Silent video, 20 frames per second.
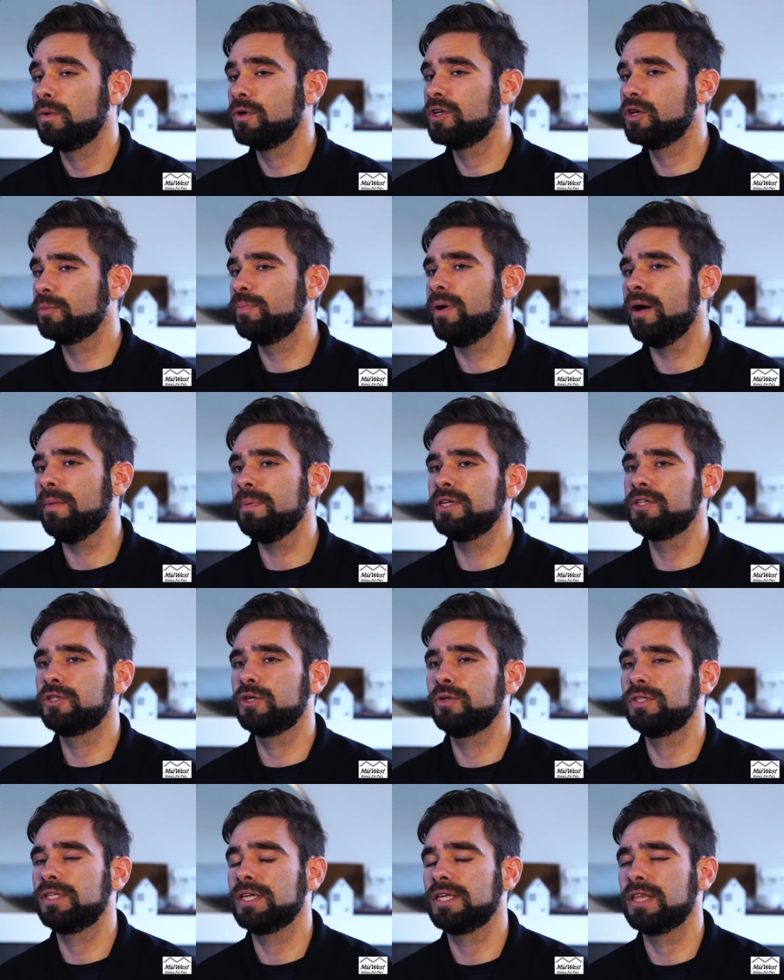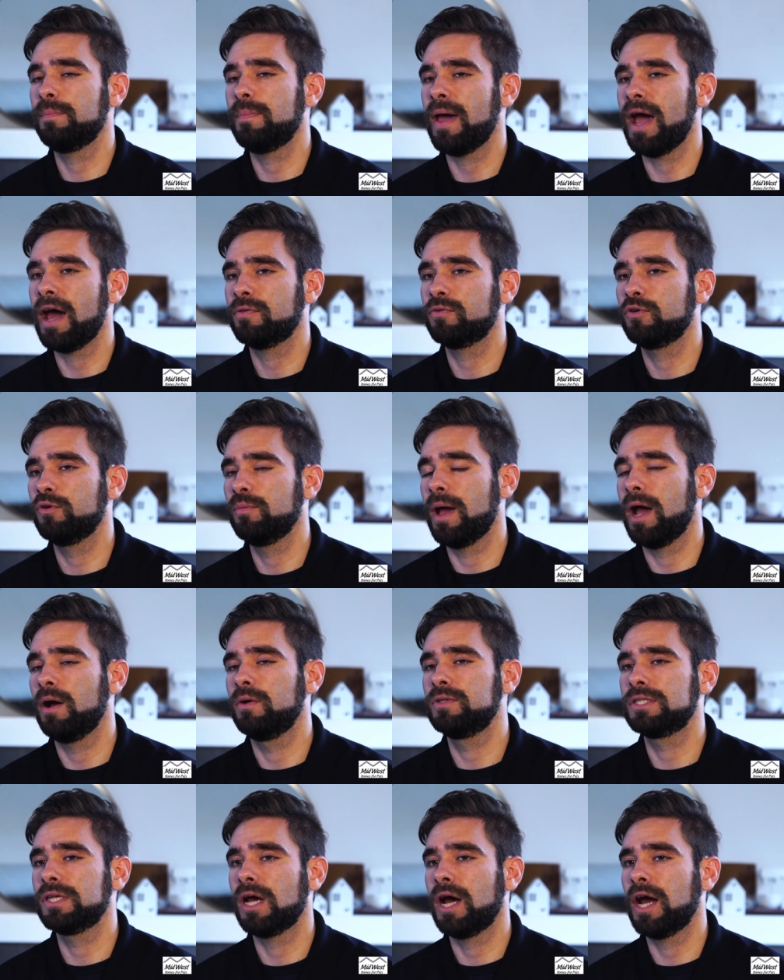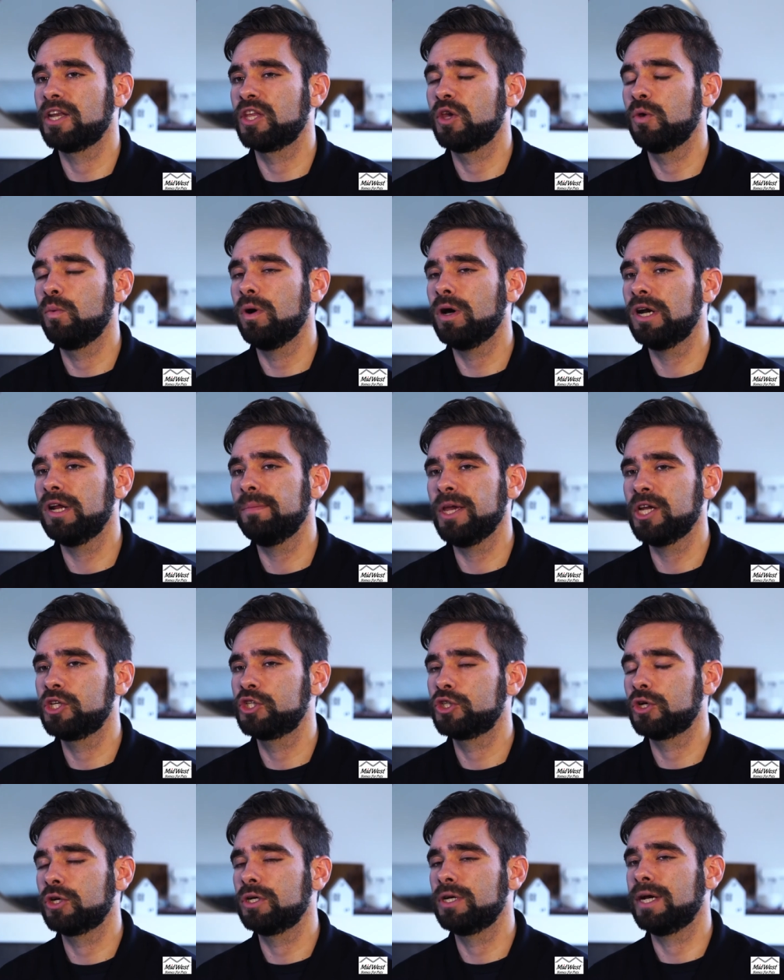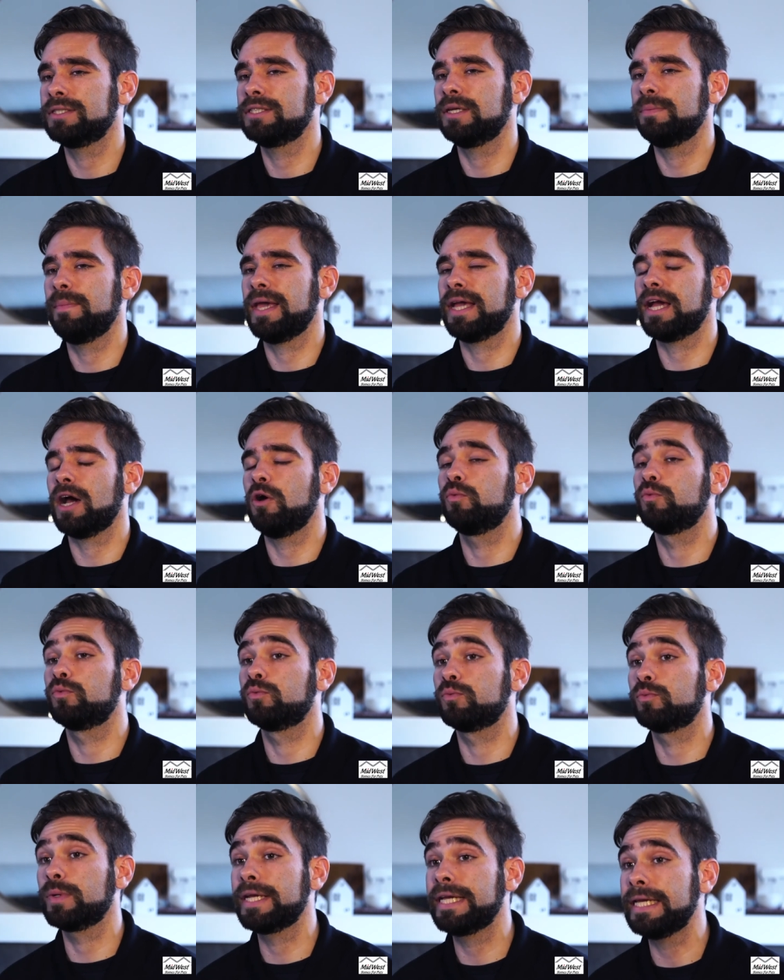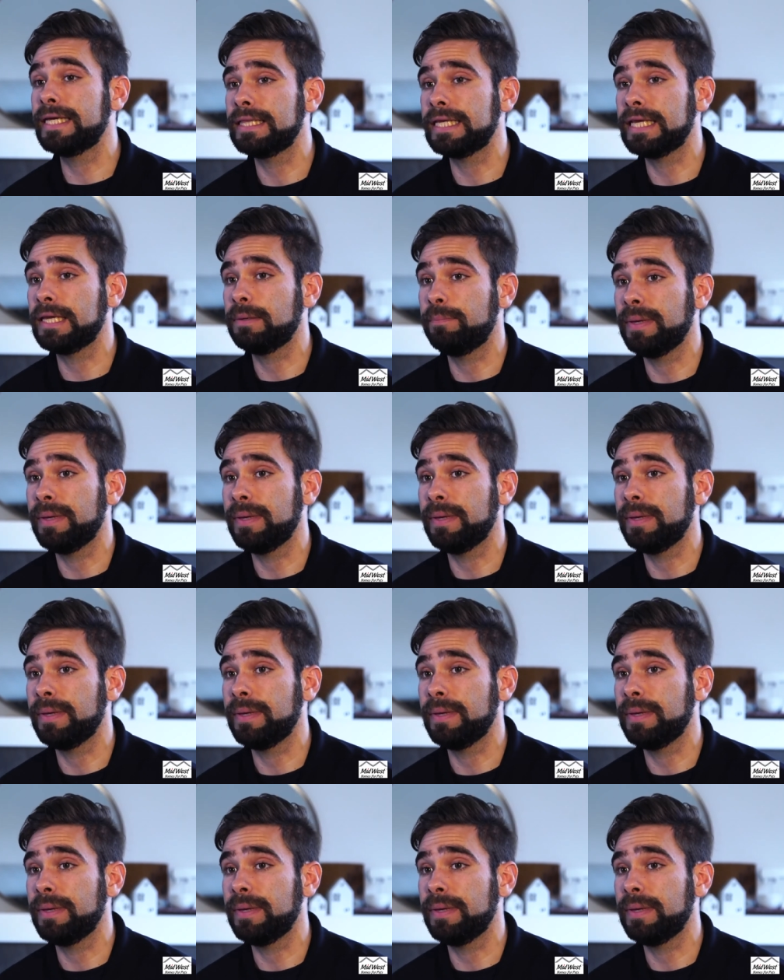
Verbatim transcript: When your puppy is using the bathroom outside, you wanna make sure not to make a really